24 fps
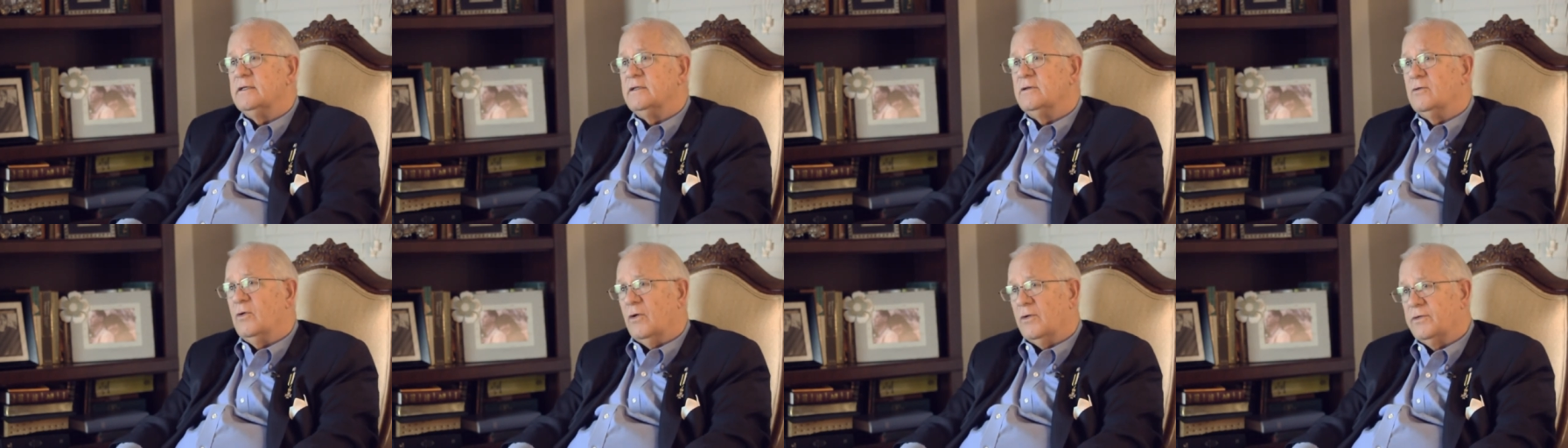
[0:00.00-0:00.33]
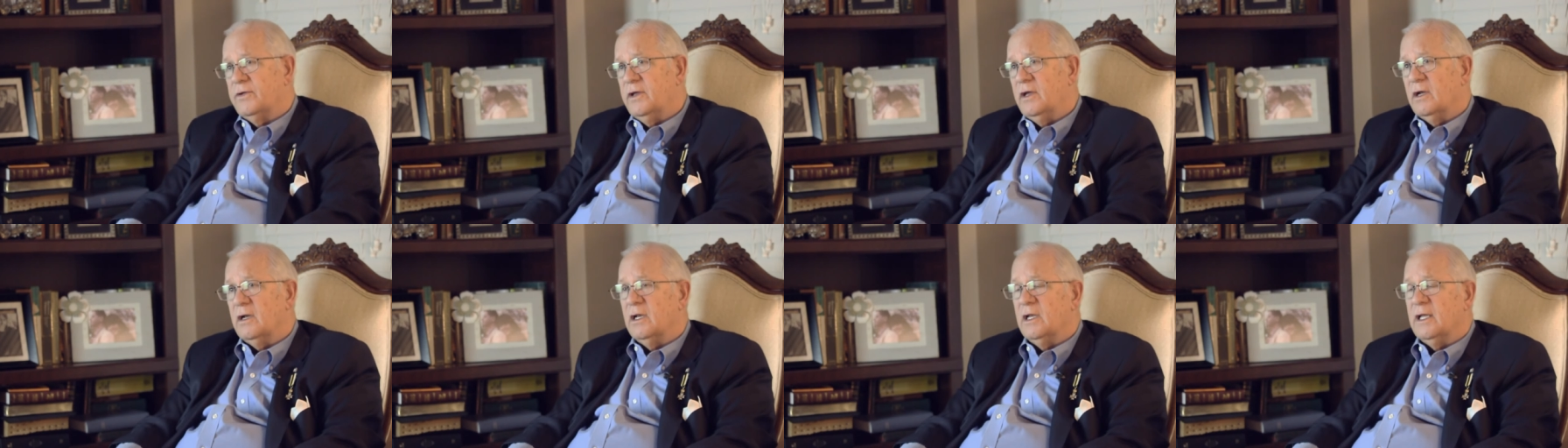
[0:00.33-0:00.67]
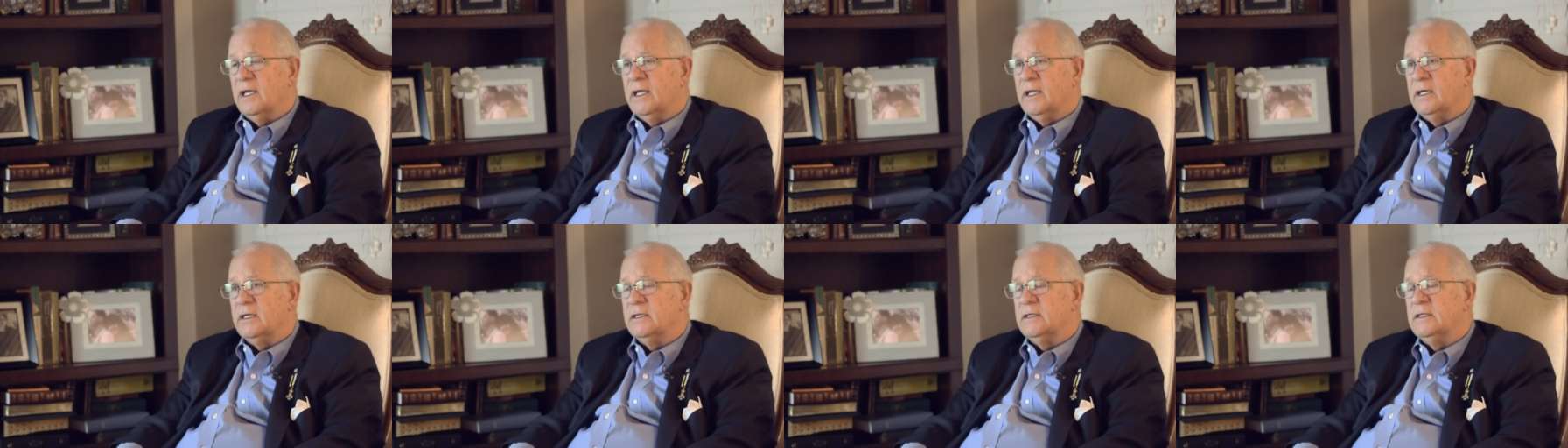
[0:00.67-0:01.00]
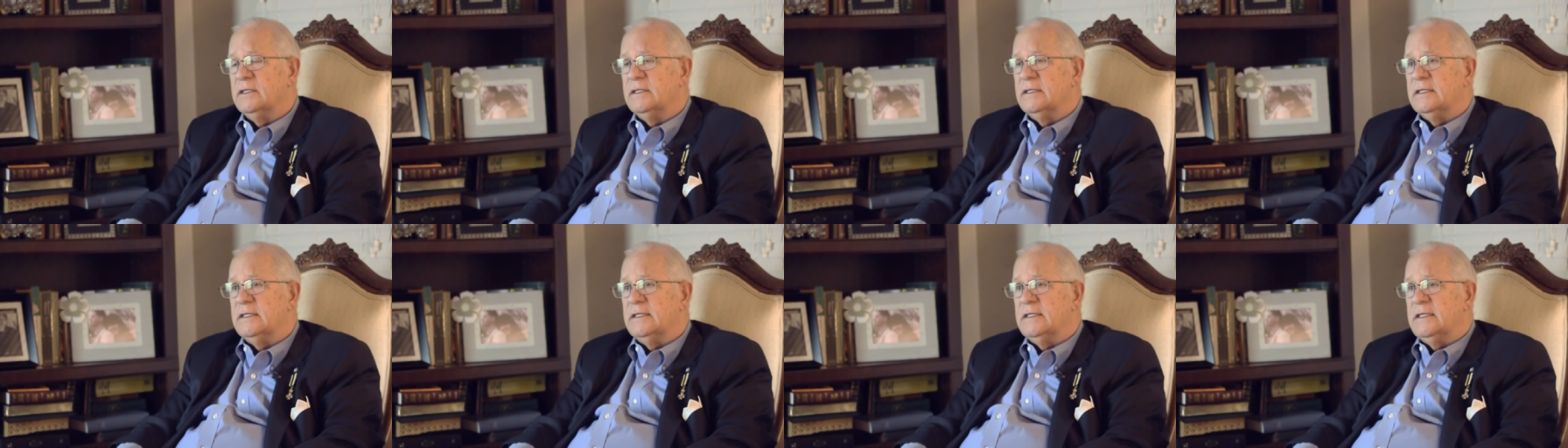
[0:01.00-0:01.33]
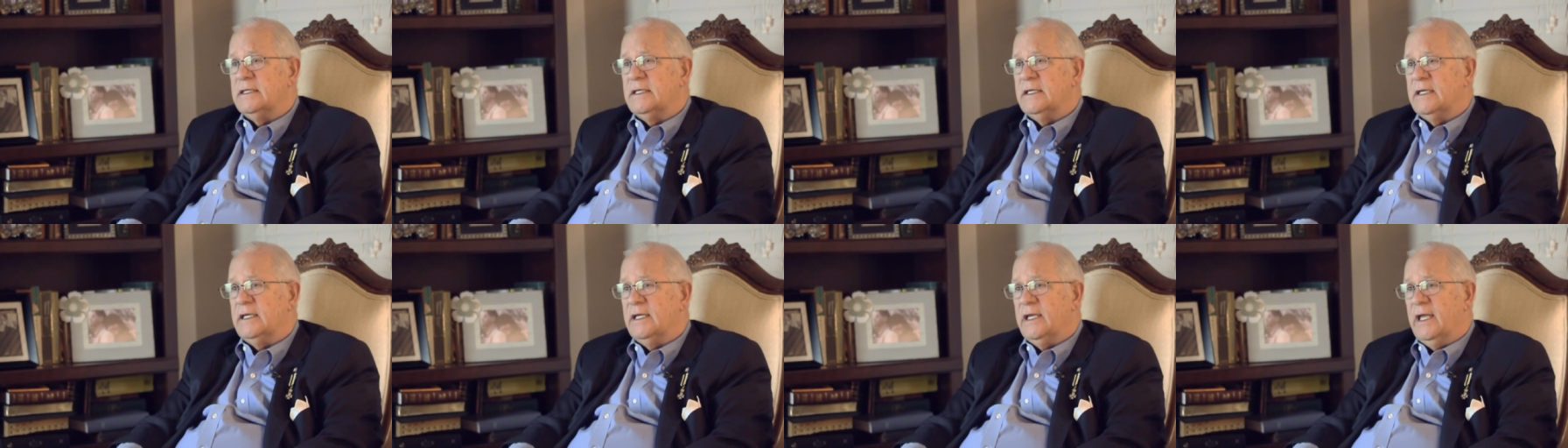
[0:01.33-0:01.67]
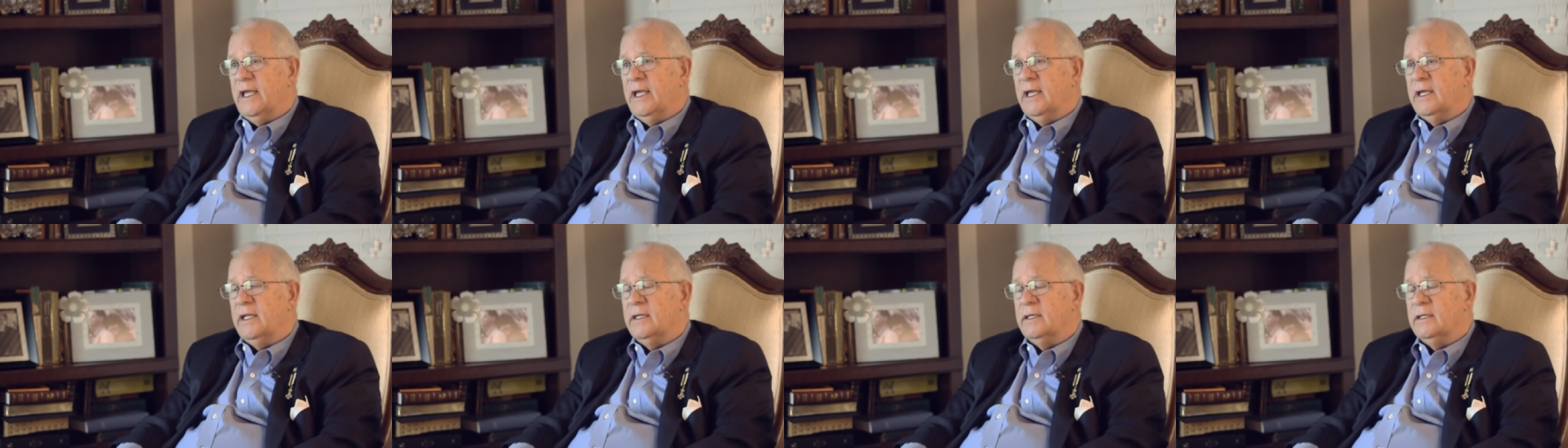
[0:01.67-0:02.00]
North Carolina,
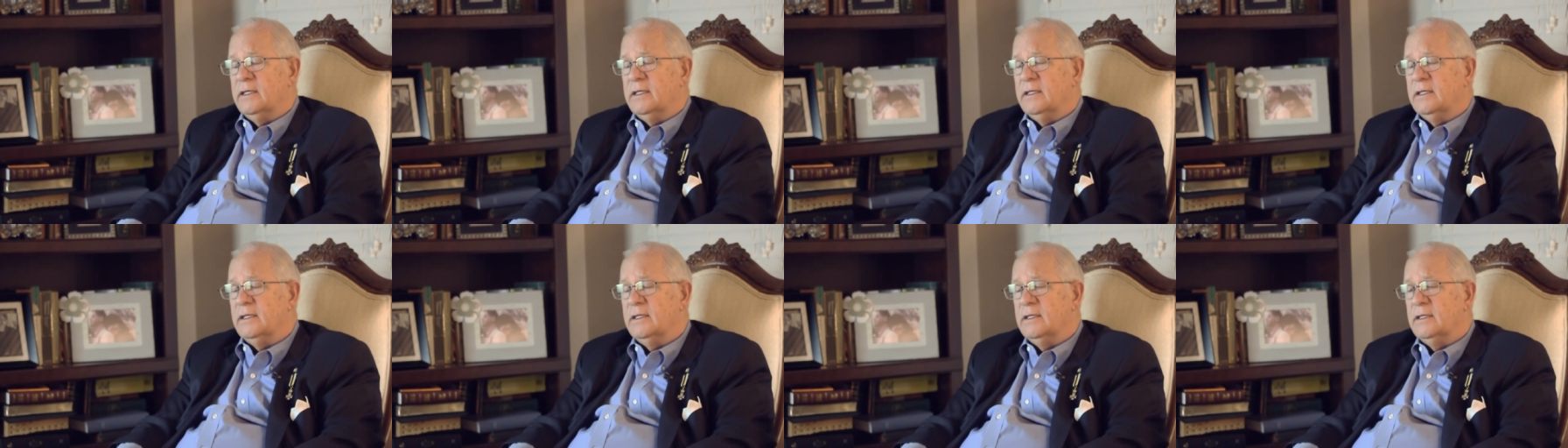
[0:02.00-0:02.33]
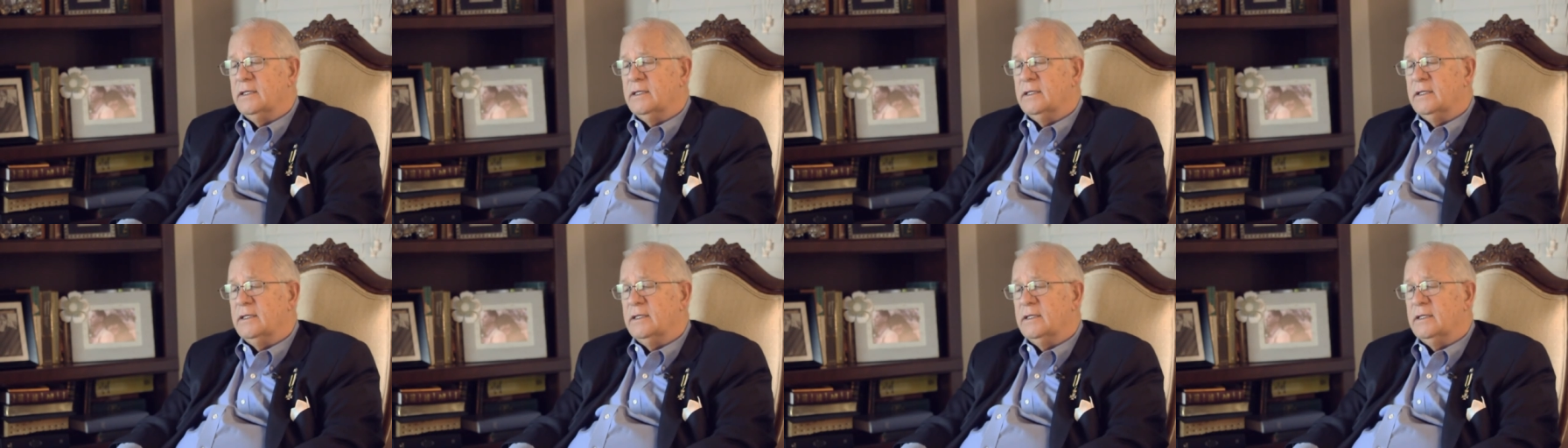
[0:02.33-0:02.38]
and